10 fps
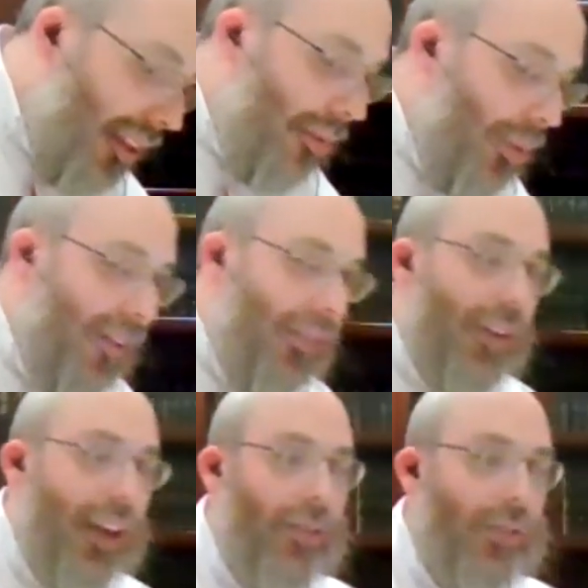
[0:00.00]
And we have to
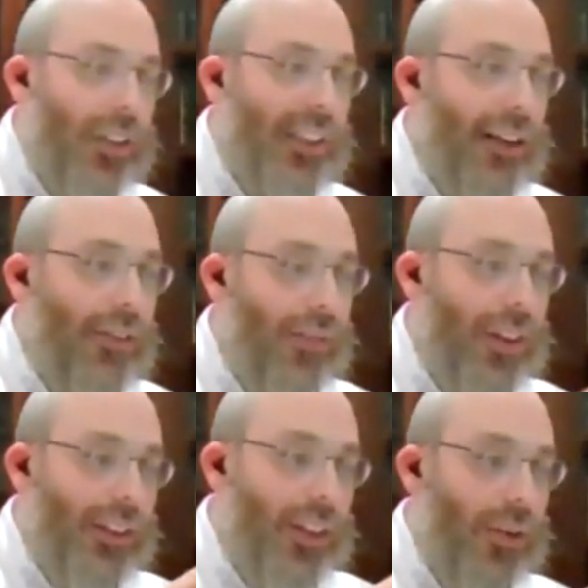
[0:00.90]
take off the sound of
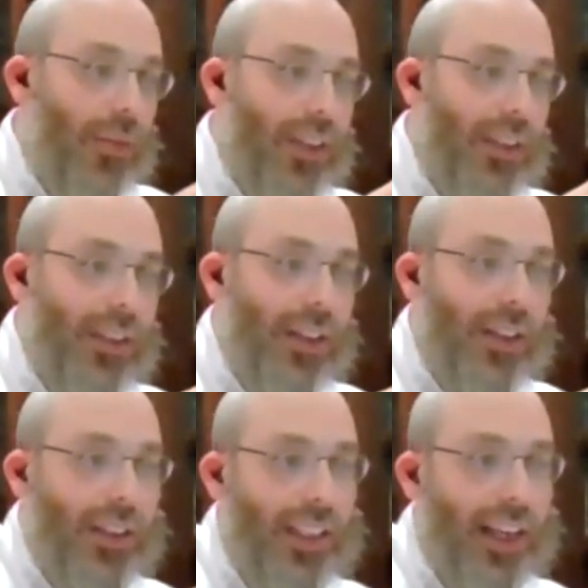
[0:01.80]
this, otherwise it's
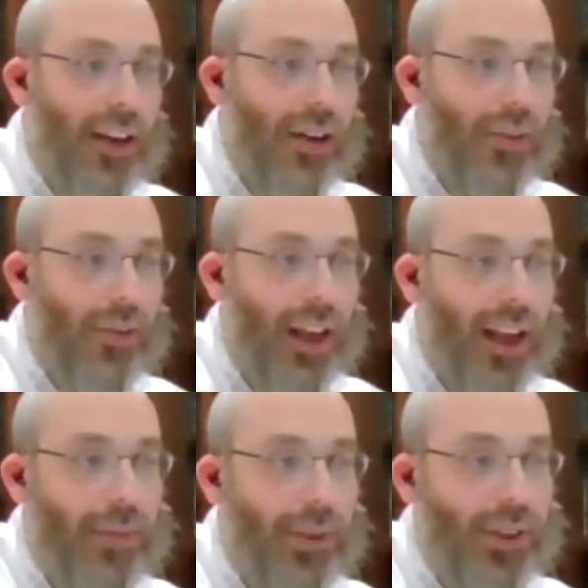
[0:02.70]
going to sound
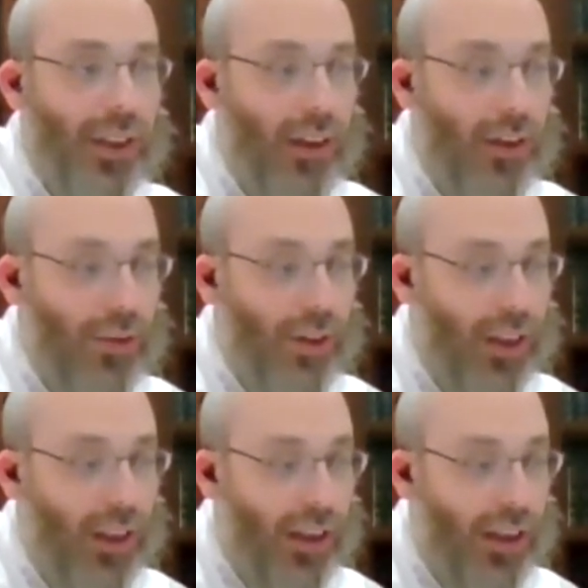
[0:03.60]

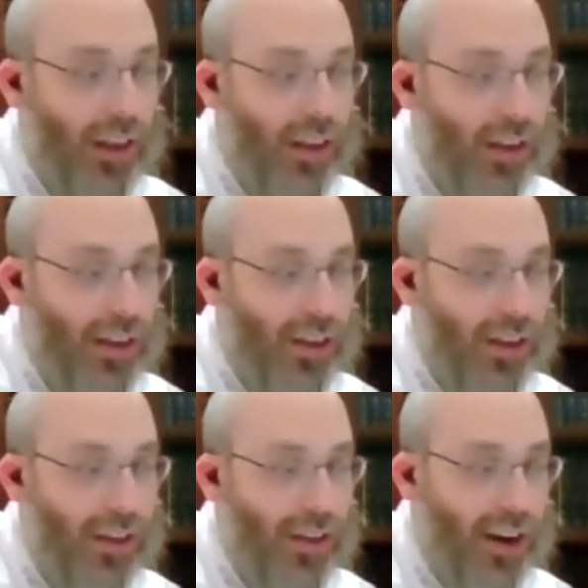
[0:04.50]
absolutely
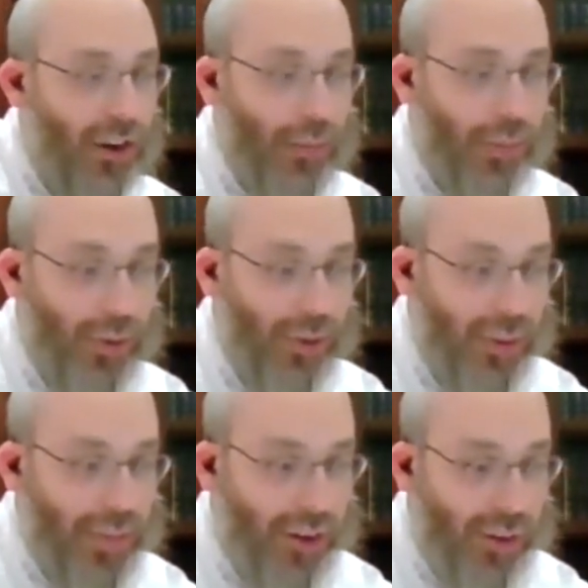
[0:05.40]
terrible.
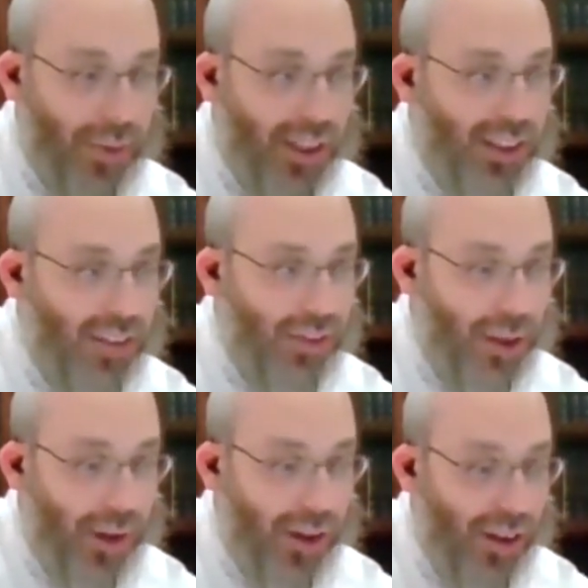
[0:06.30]
I'm hearing myself
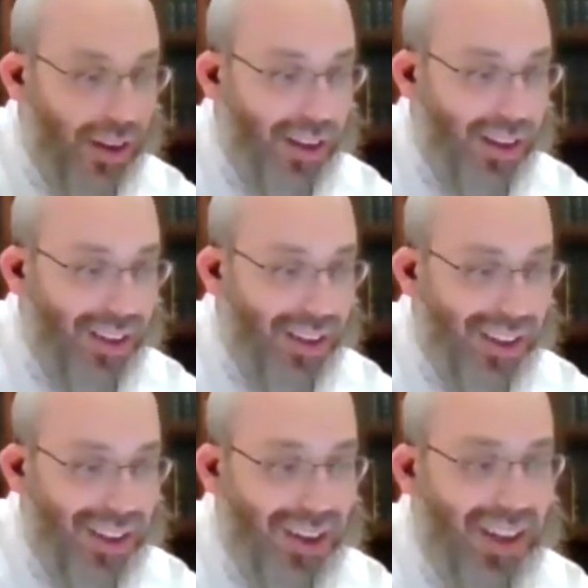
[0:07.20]
double.
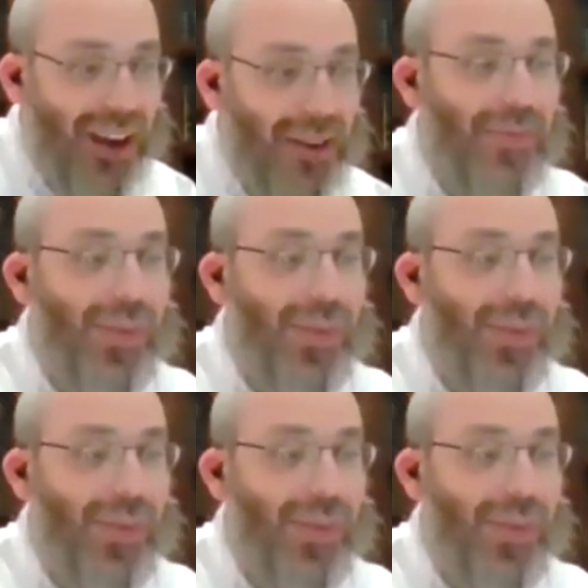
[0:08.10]
Okay.